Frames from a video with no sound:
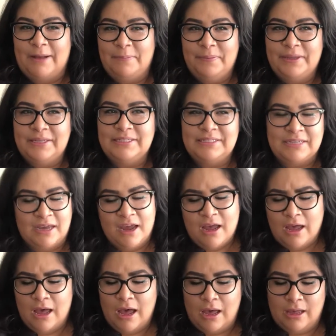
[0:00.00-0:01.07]
happened.
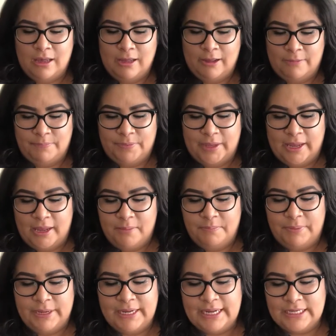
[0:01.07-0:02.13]
Um,
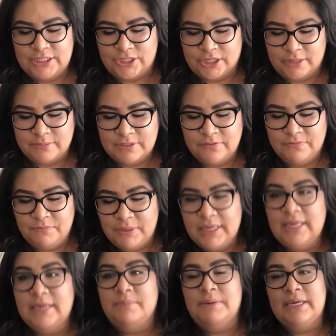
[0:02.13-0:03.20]
but in terms of
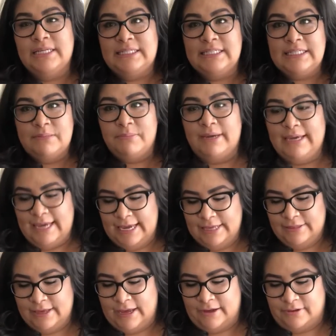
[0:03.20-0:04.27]
me, because it's in my
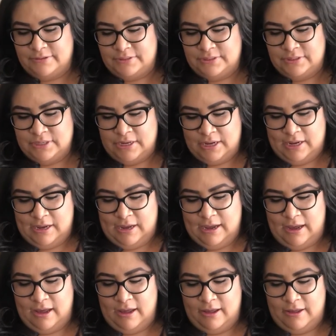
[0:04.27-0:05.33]
eighth house,
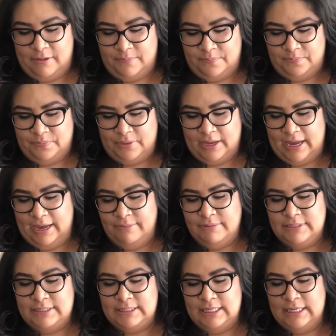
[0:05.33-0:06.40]
um, I
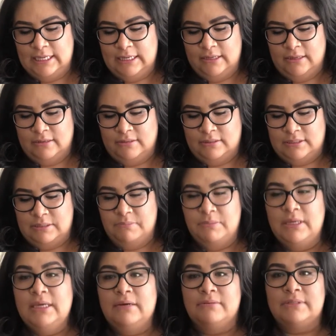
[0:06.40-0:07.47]
was seeing, to
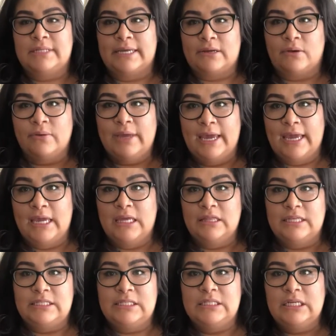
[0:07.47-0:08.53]
me, I was like, okay,
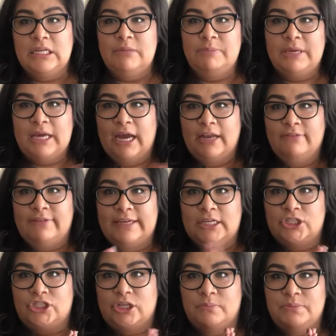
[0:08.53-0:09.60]
this is going to be kind of like
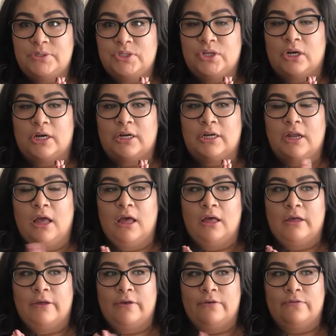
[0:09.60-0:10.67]
a jumpstart
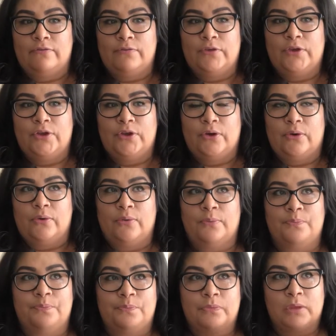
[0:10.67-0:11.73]
of, you know,